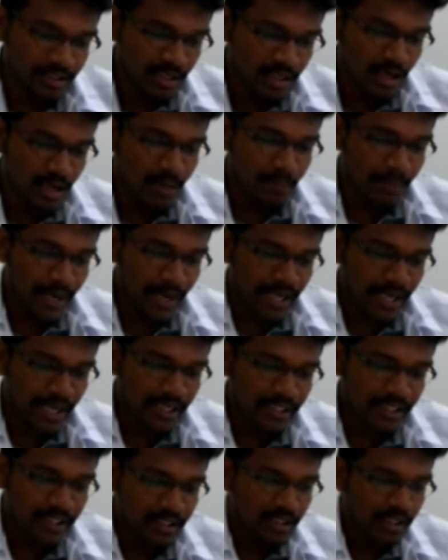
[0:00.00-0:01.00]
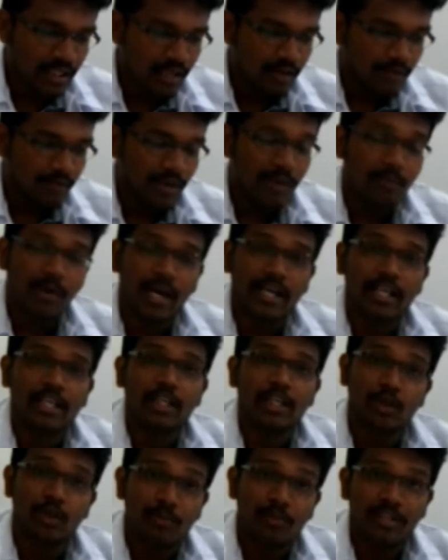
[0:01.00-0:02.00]
but whereby
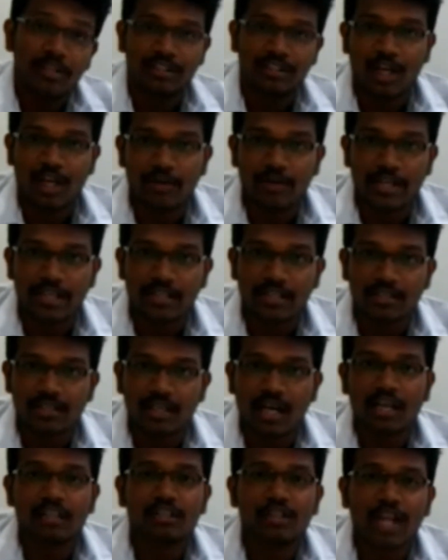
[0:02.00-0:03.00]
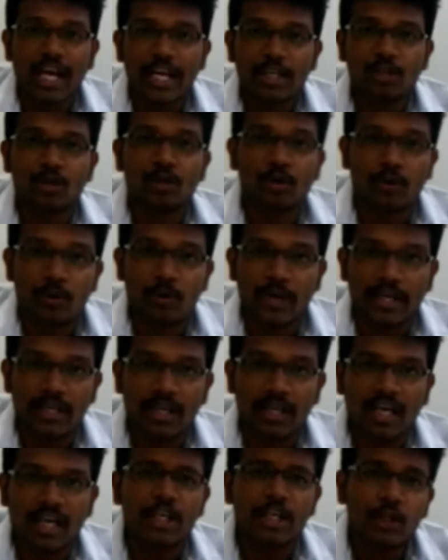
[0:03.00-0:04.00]
humans nowadays are trying to create
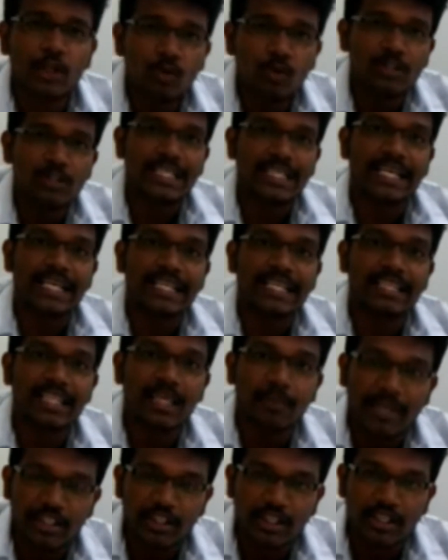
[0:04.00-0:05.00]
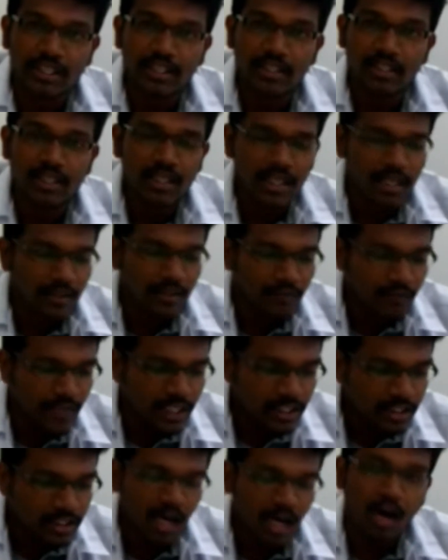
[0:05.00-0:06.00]
a new genetic material which
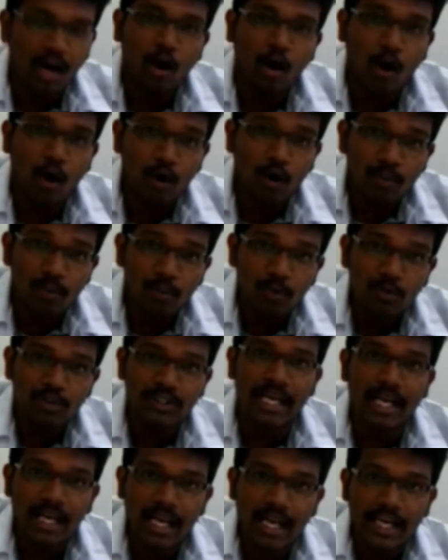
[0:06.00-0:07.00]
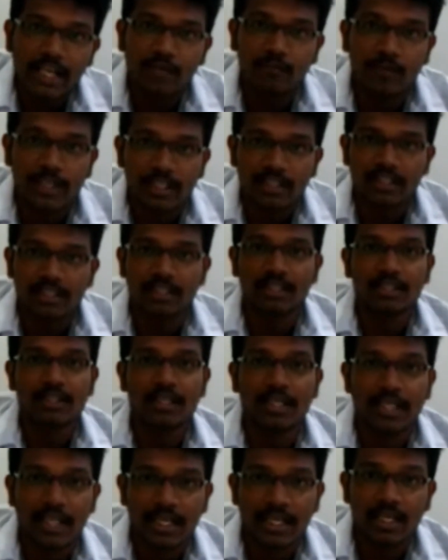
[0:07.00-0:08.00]
are almost aligned with the
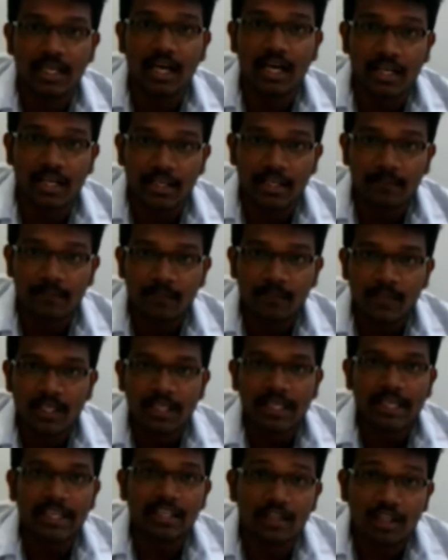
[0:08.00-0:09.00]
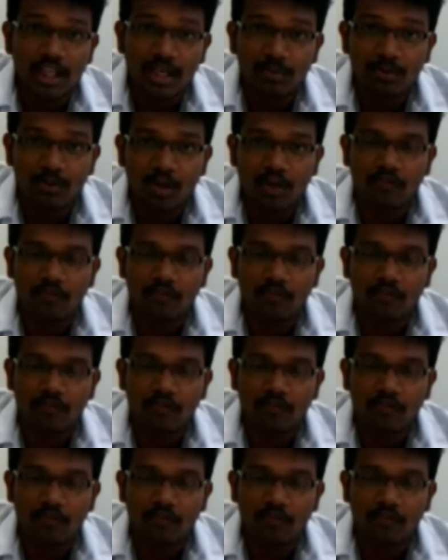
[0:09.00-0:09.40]
DNA RNA in terms of